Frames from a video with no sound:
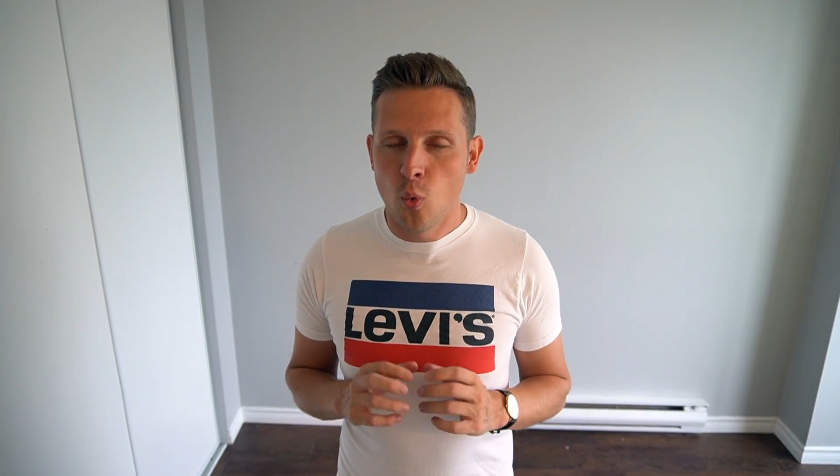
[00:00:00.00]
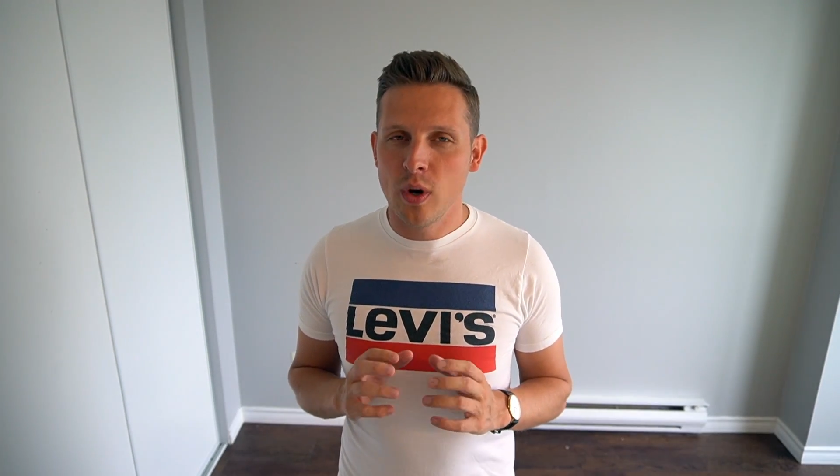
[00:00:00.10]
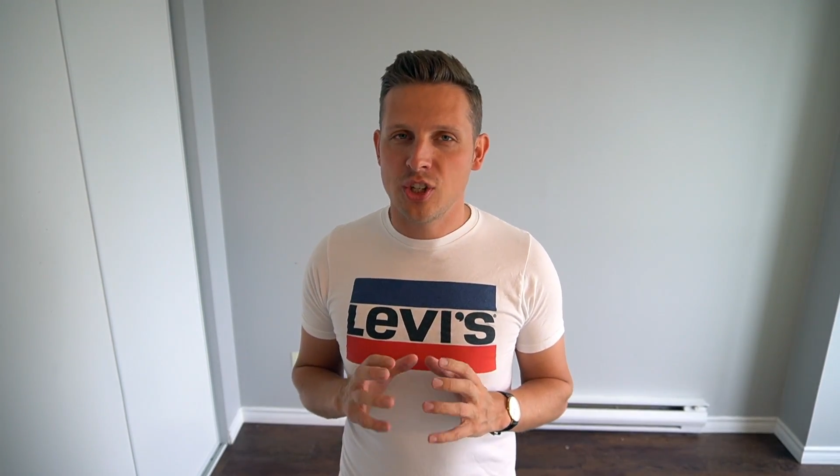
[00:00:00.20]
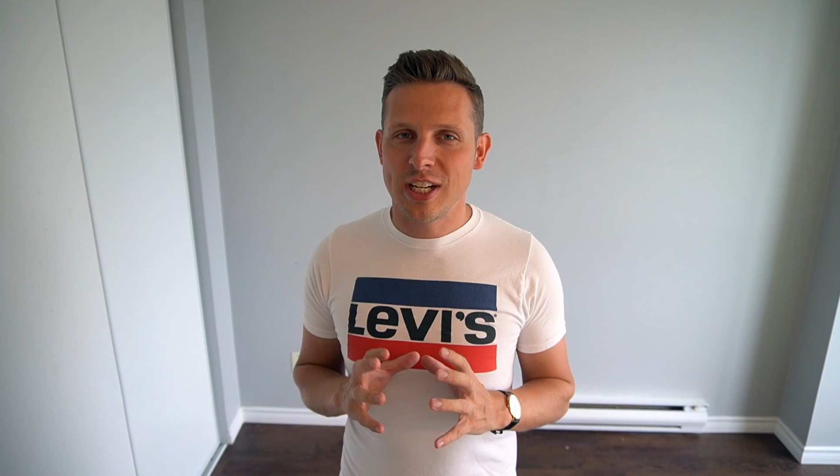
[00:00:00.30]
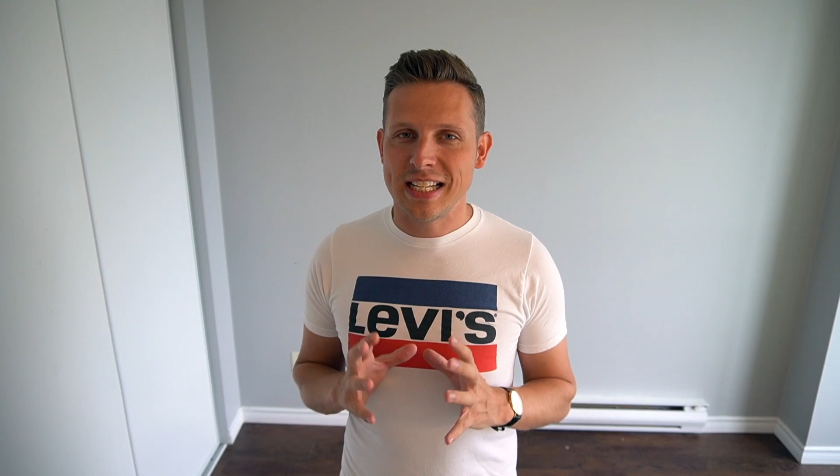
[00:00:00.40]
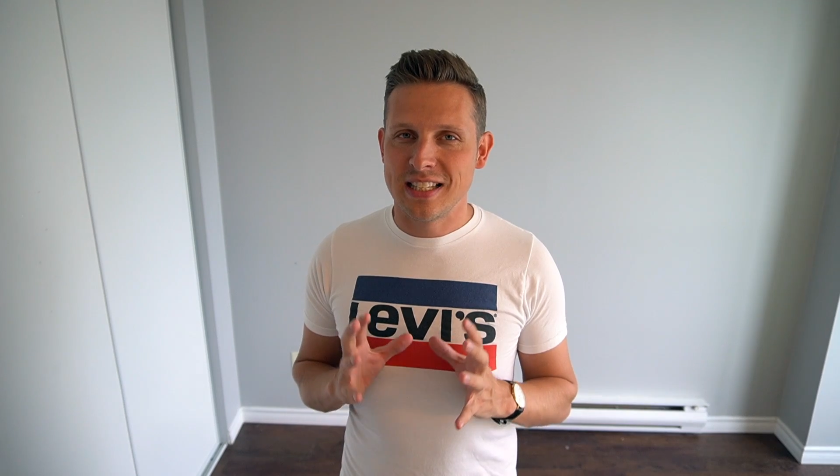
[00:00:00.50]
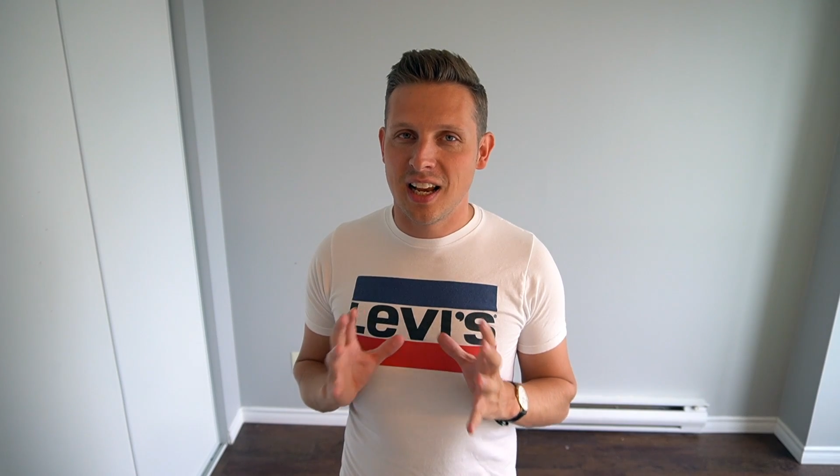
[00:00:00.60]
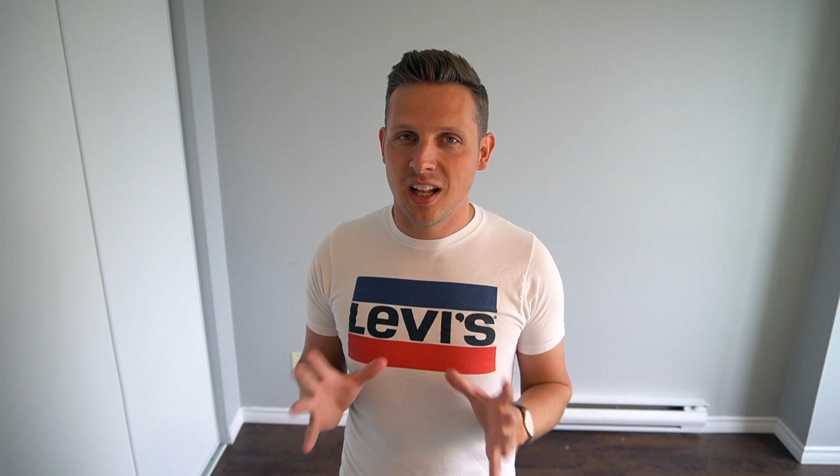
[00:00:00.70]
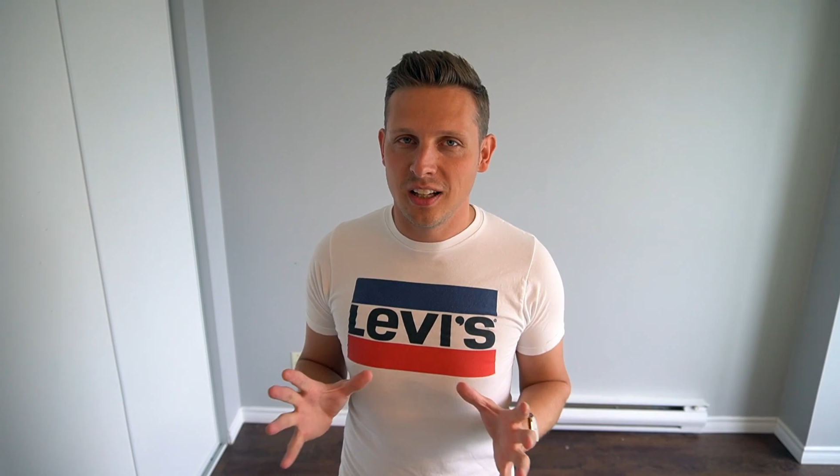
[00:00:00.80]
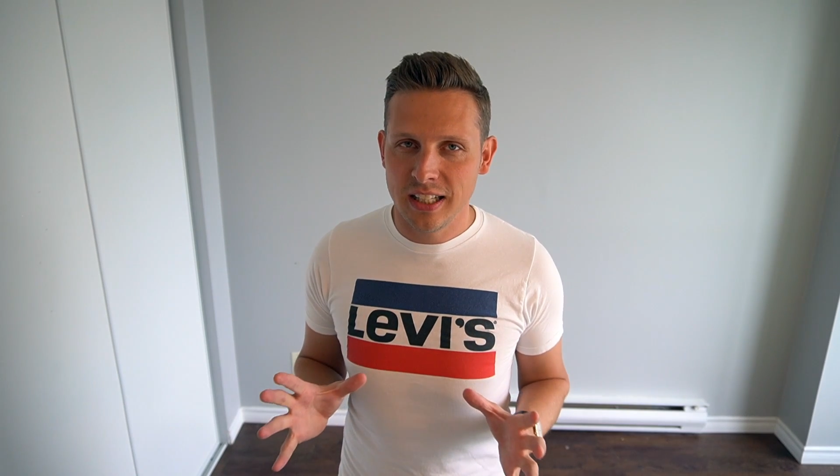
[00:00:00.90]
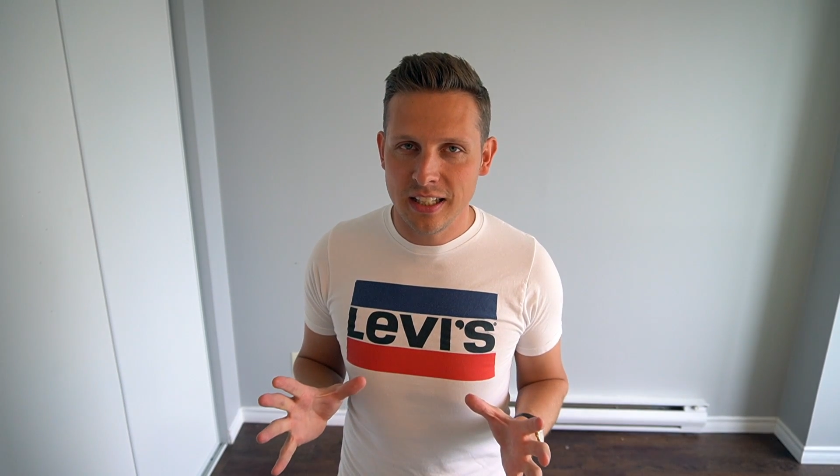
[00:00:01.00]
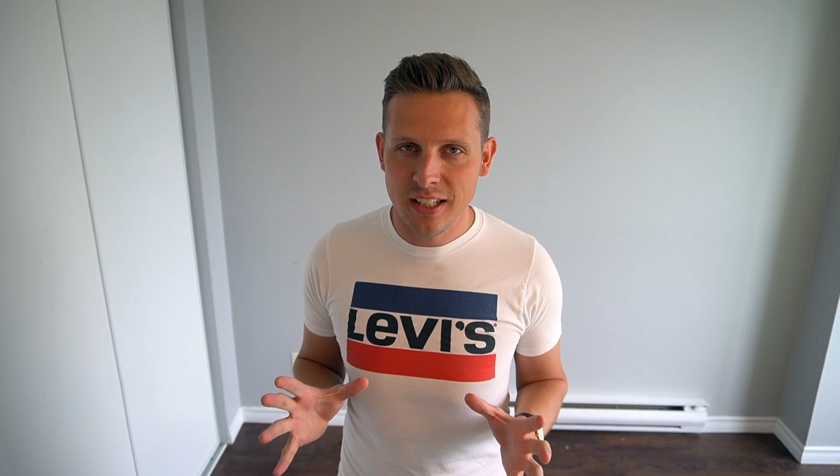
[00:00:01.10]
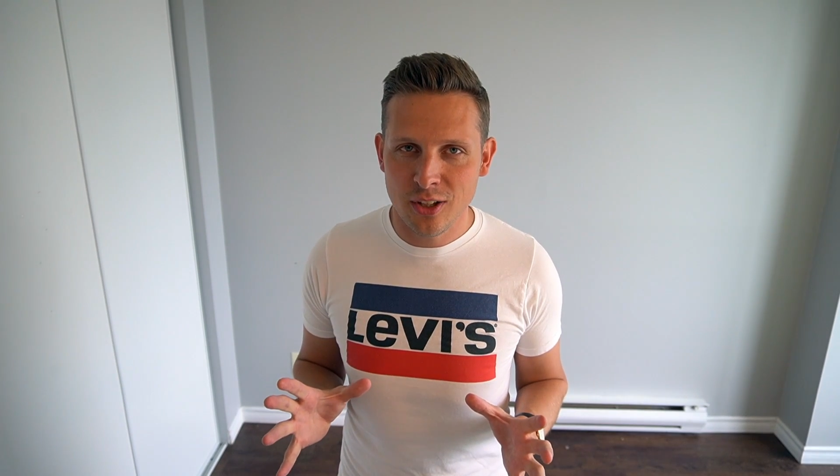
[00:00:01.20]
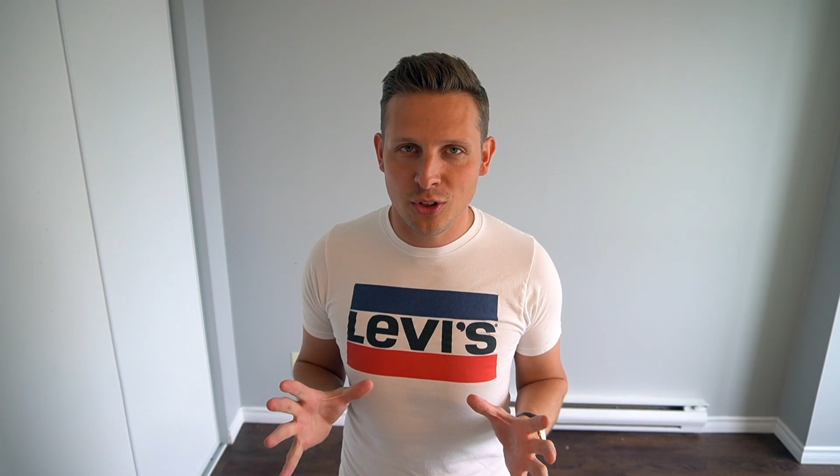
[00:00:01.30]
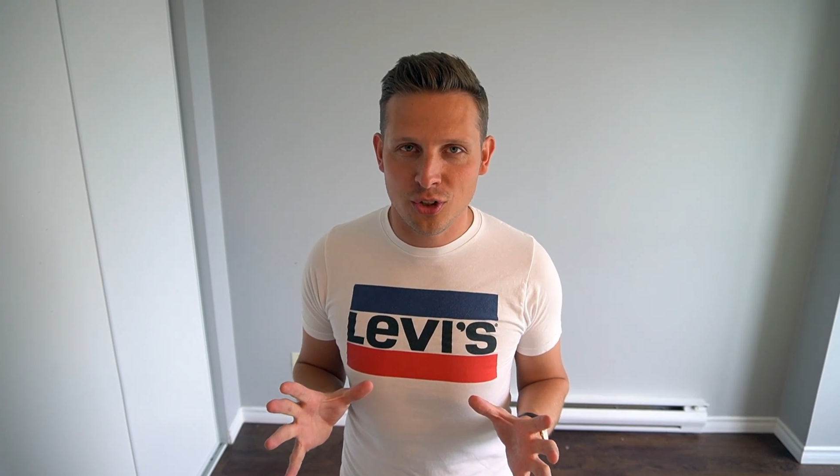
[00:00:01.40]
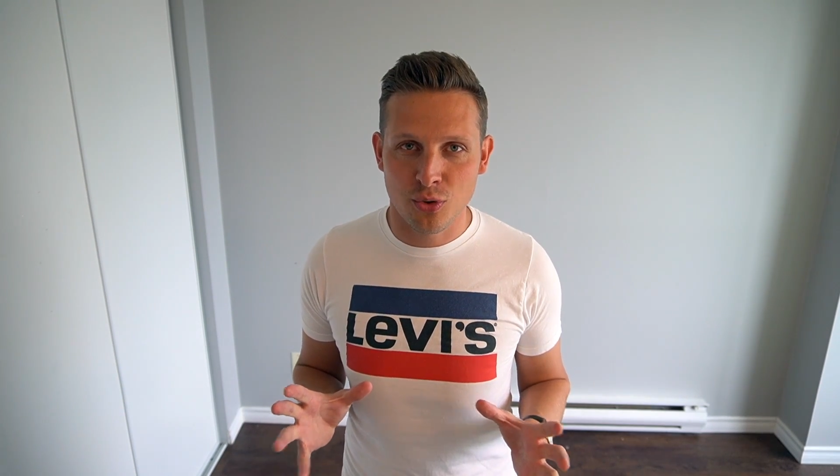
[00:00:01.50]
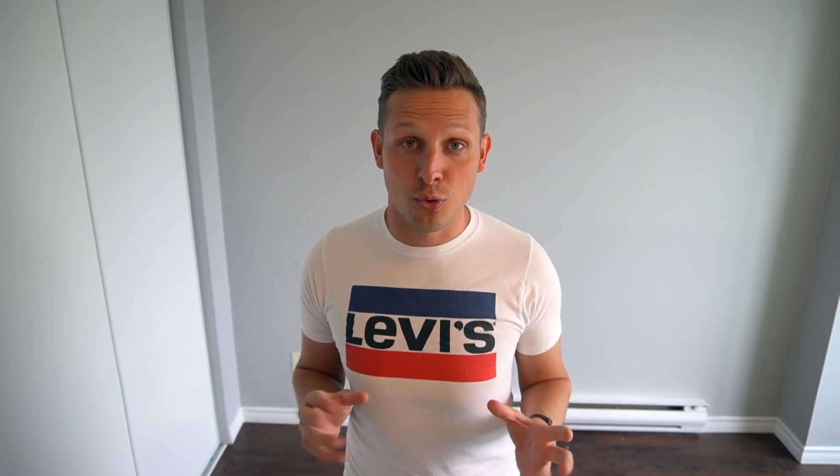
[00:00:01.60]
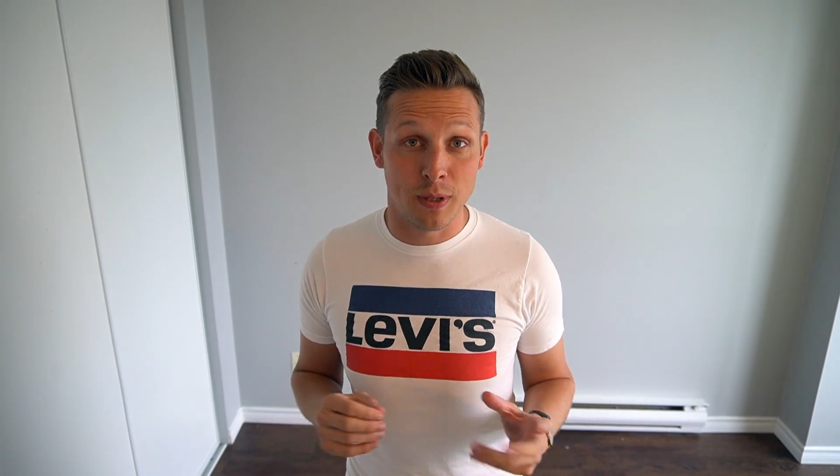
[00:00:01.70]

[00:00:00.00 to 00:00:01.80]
which is clearly not true,